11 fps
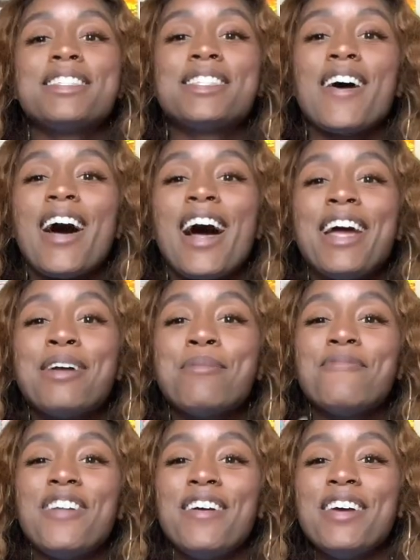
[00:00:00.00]
So I
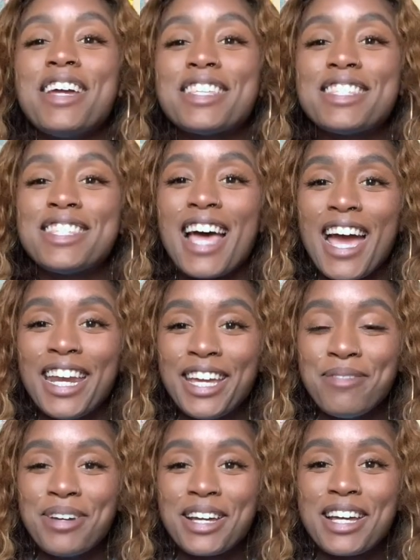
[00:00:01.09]
am very
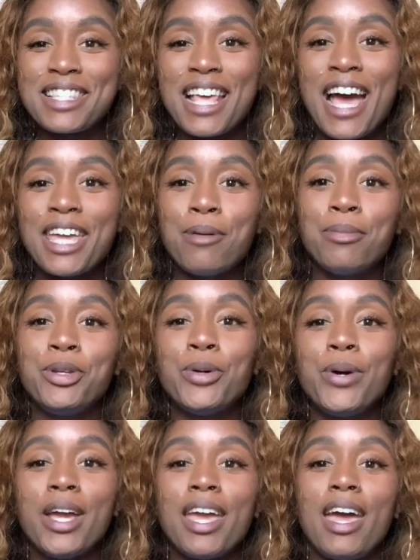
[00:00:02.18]
excited because I am
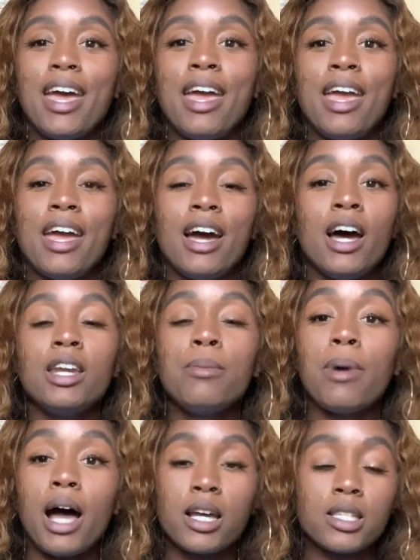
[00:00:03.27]
doing a
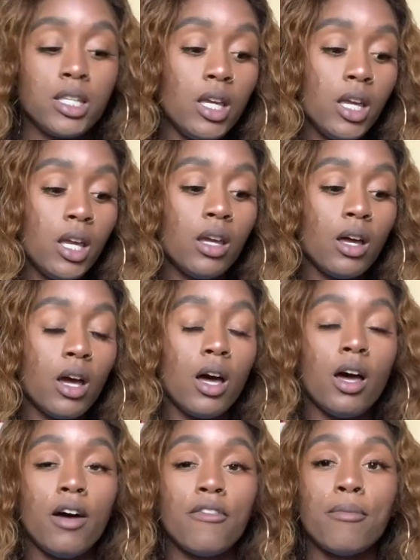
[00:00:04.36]
unboxing
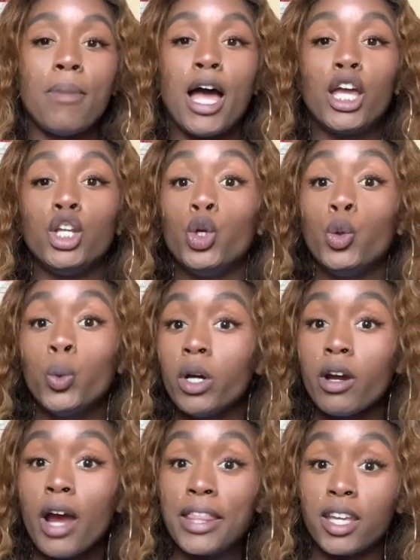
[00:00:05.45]
of my
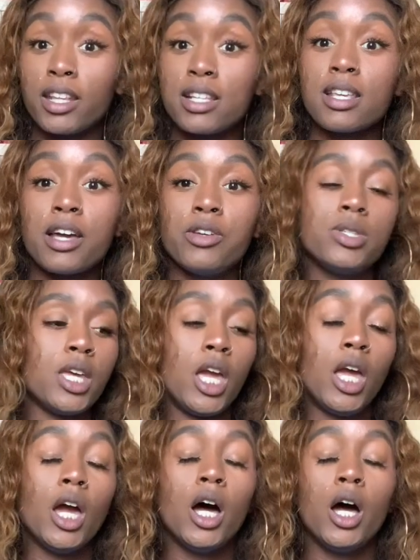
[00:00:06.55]
newer, I think that's how you
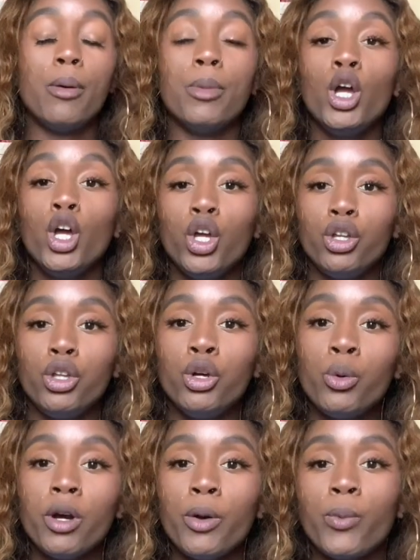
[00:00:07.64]
say it, um,
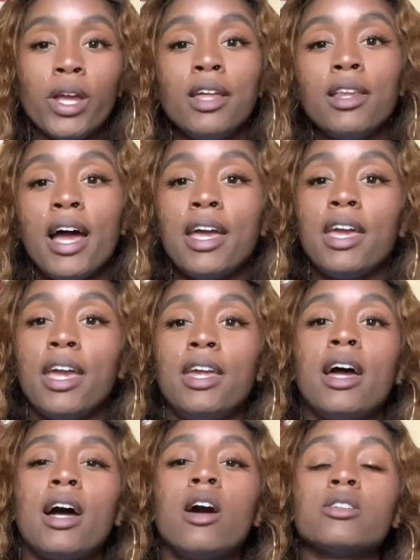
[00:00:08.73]
newer ring light.
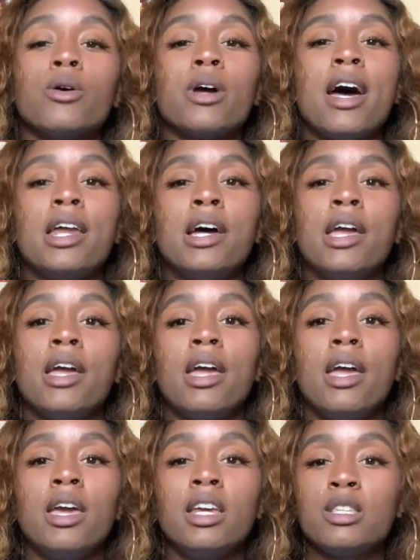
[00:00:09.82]
And I also got a
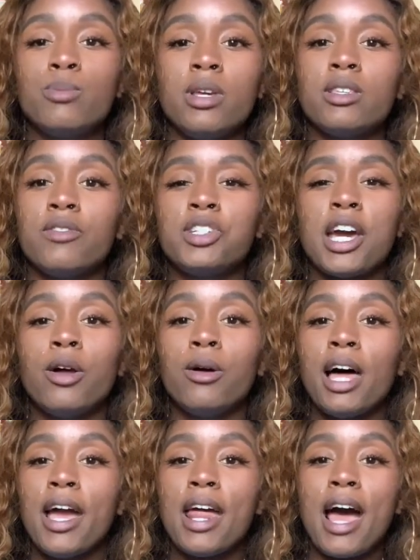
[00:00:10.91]
inexpensive shadow
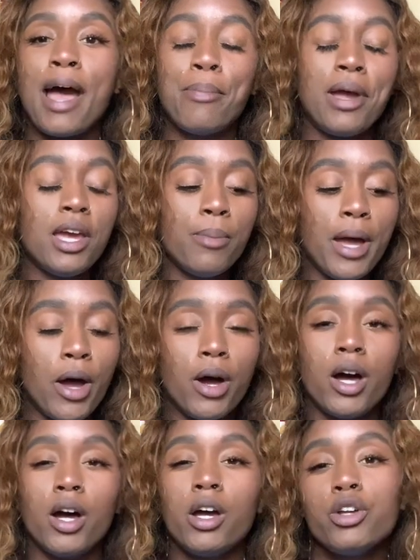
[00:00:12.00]
light. I paid
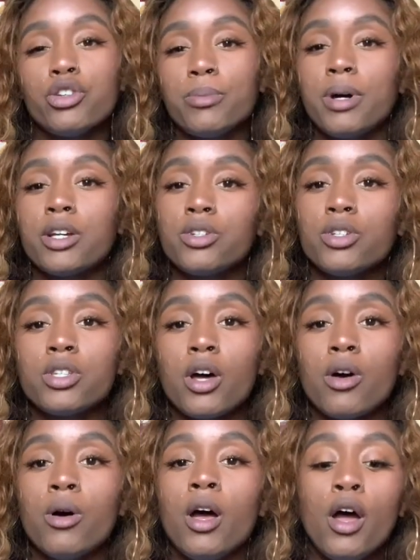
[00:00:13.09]
about a hundred bucks or
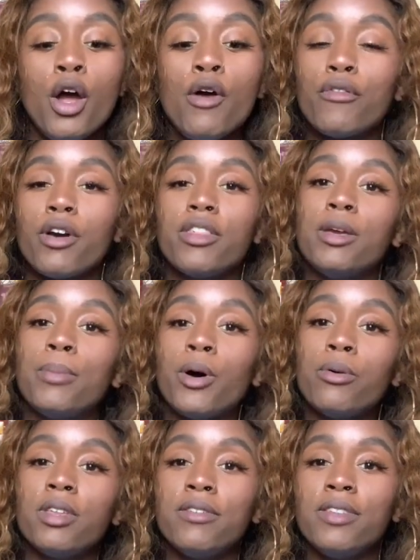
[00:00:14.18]
so for the
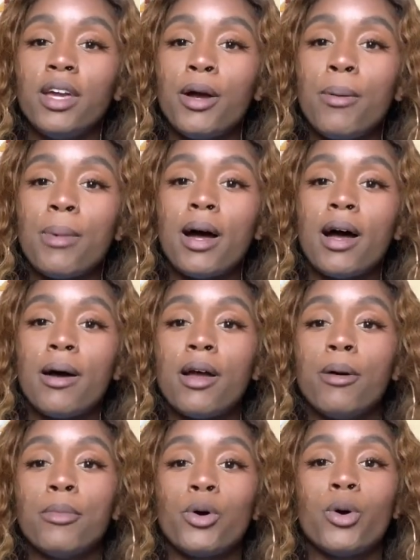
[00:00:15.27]
both of them. I
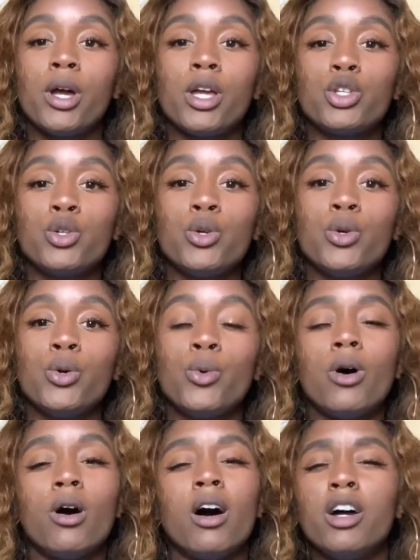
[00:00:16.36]
am going
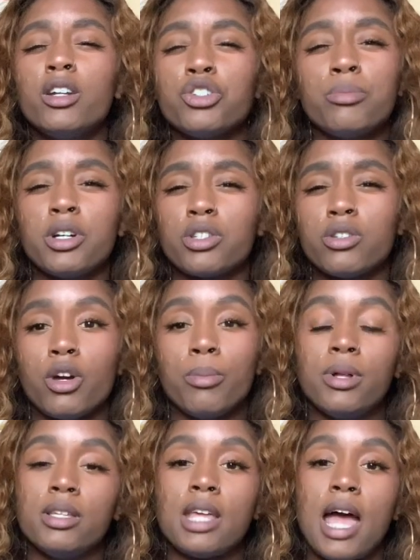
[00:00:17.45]
to a uh, hundred bucks or so
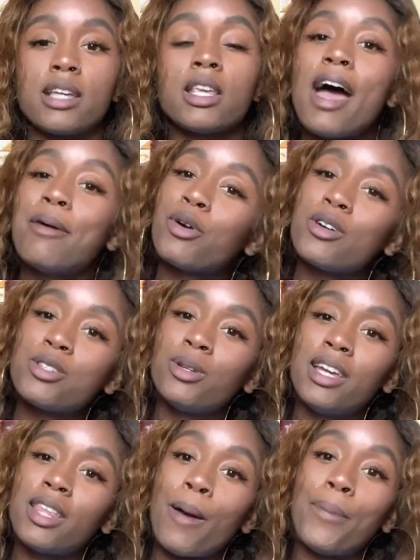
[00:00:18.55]
plus tax. I'm going to
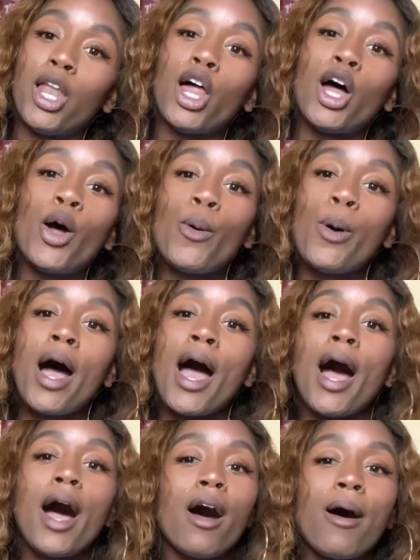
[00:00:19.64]
link them below. Um,
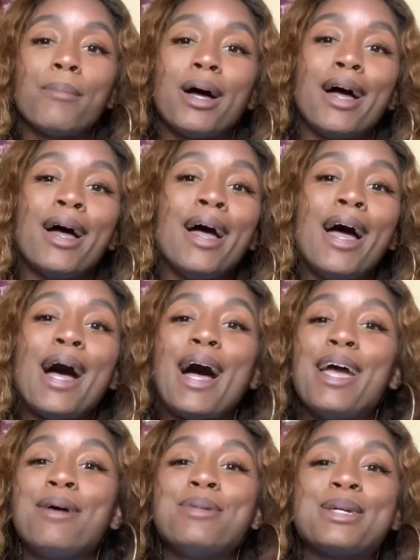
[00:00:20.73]
I,
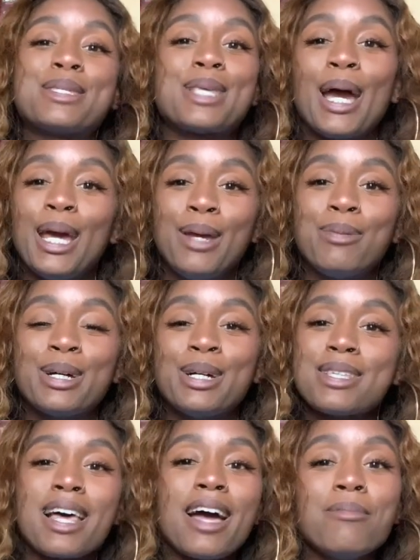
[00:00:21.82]
I am excited
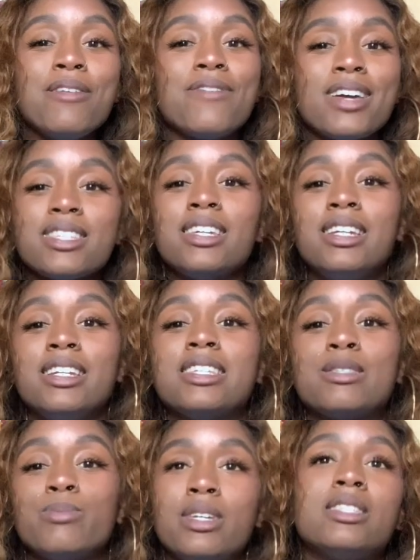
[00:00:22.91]
because I'm investing in
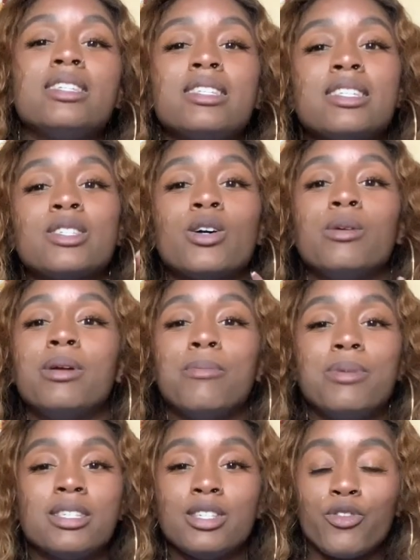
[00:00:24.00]
this business. This is going to be a
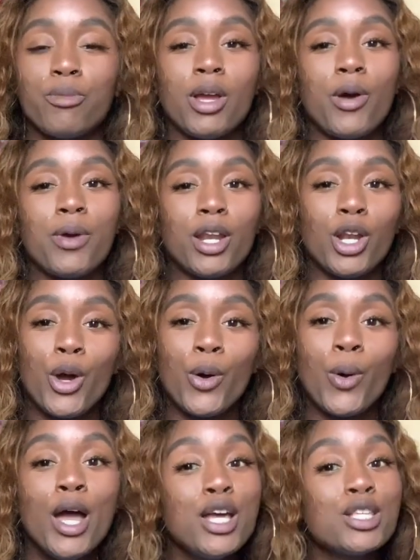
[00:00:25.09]
business for me. I already know.